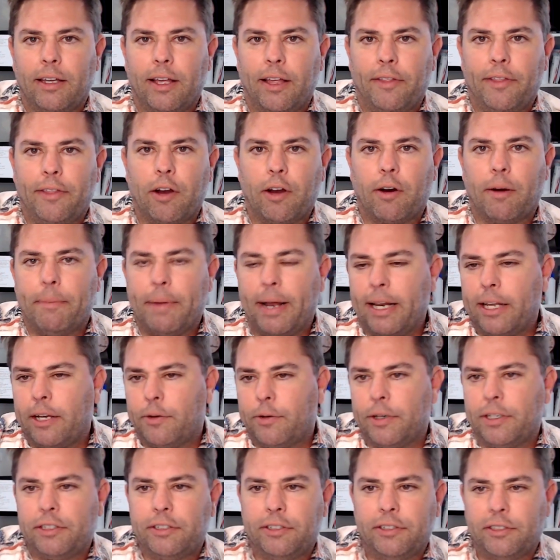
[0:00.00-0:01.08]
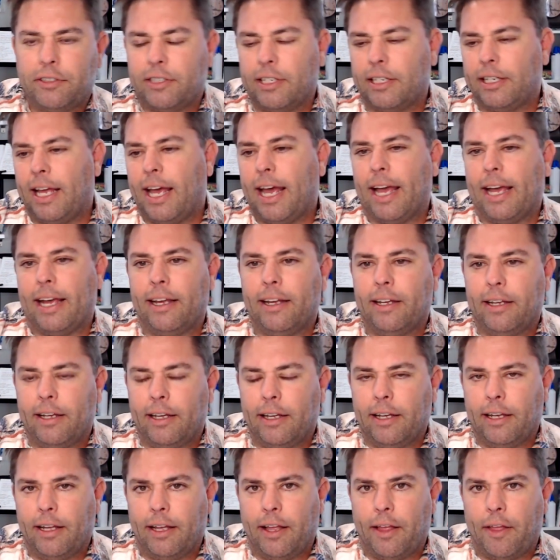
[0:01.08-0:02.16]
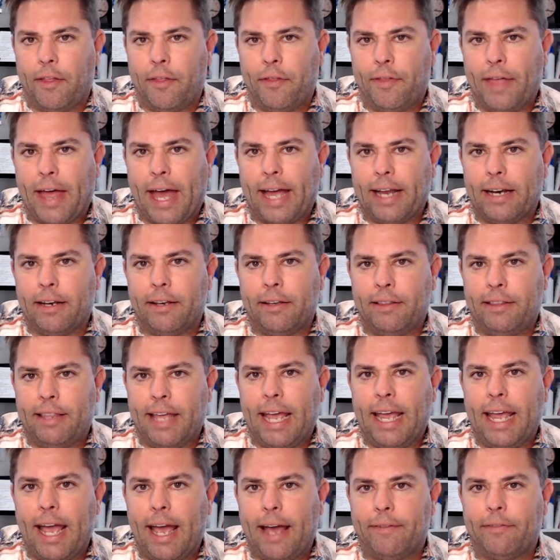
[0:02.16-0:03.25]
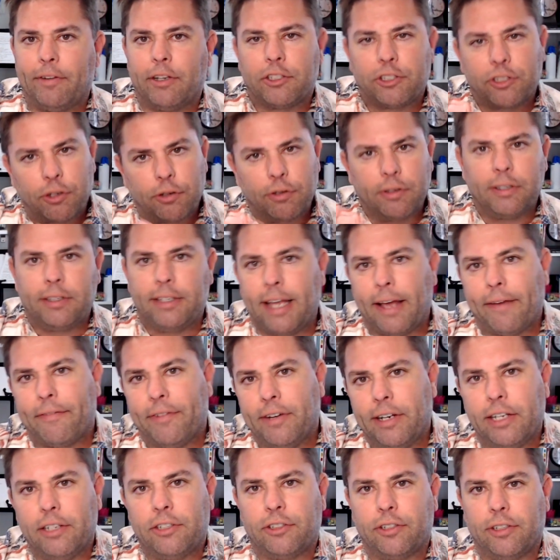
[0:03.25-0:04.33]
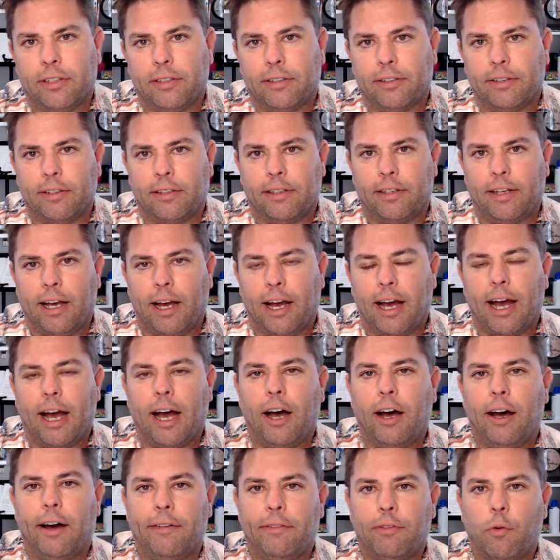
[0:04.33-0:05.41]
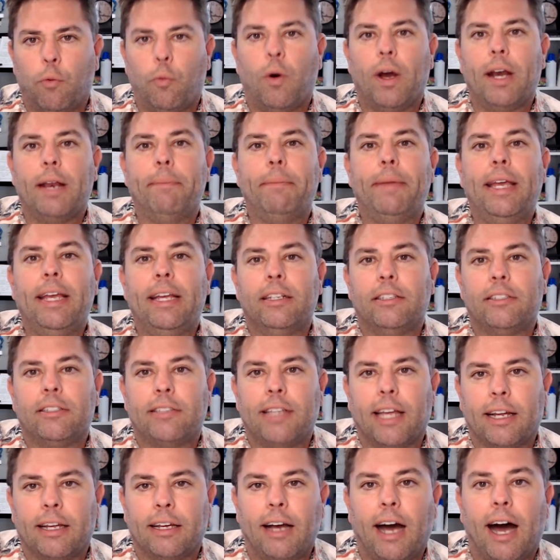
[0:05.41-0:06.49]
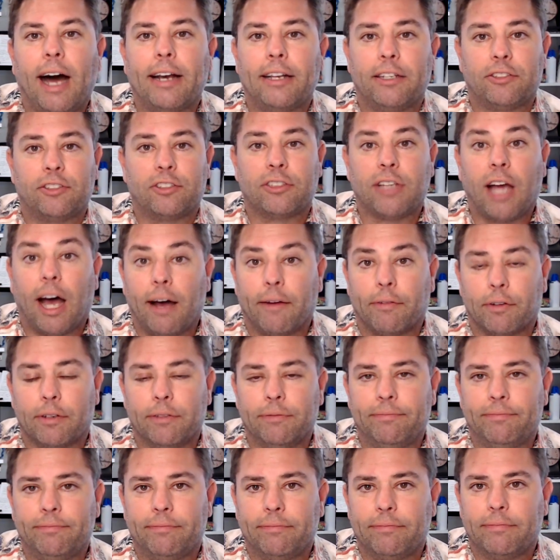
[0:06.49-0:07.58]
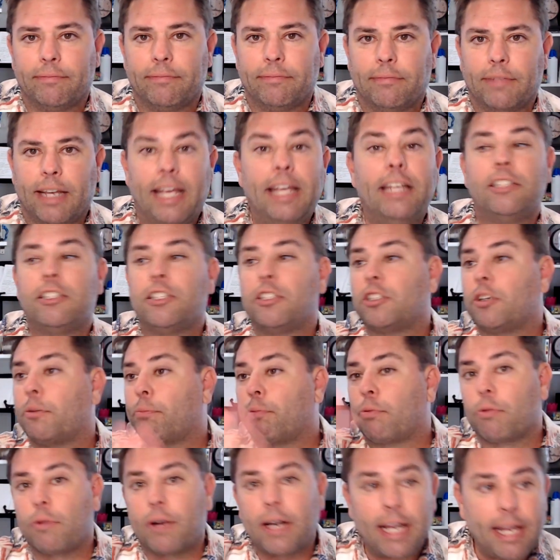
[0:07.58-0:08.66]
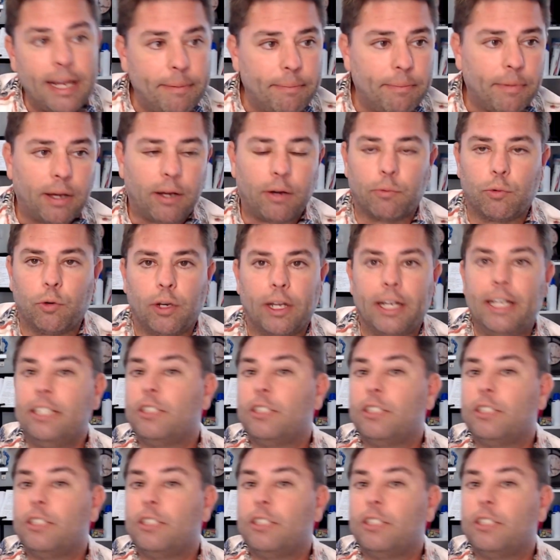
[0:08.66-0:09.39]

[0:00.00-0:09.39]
there are many Christians today that they have a certain definition of what it means that God is sovereign. He's the supreme ruler. He's